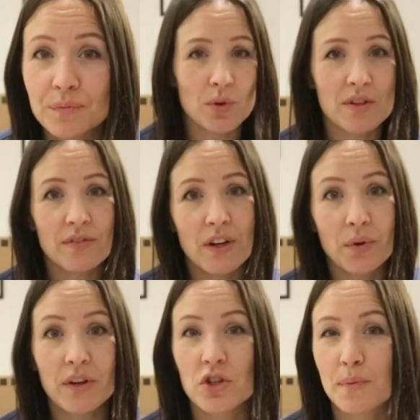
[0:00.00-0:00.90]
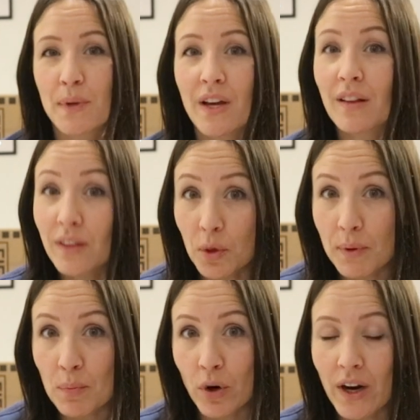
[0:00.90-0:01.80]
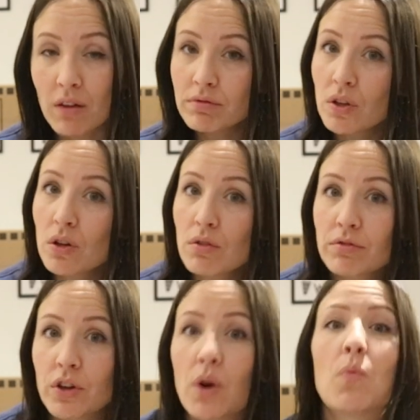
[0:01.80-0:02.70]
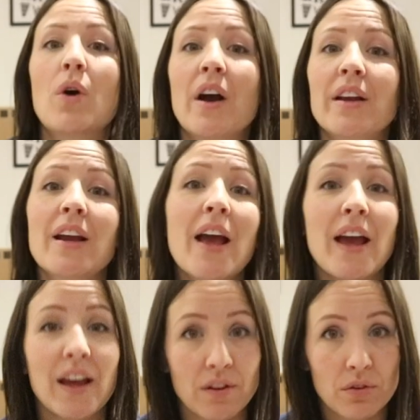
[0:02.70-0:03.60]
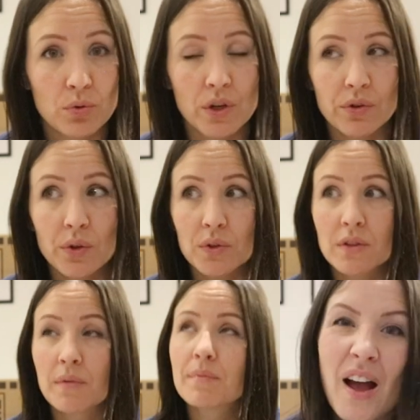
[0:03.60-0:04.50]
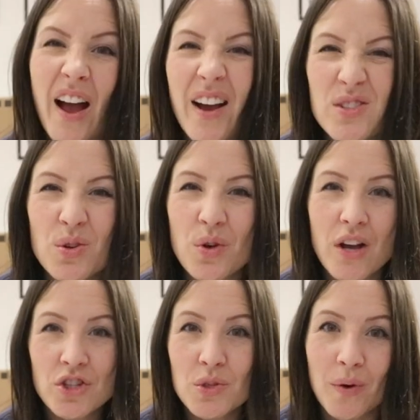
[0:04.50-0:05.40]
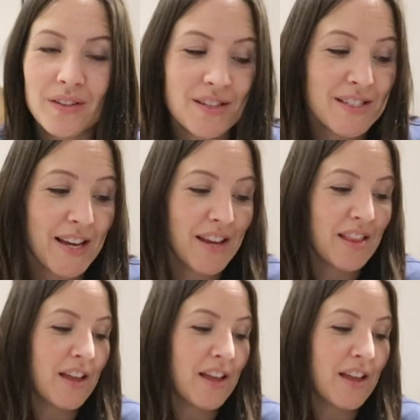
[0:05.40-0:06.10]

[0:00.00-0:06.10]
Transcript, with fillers: So this video can just be a little bit more helpful for a one and a three-year-old. I also just want to say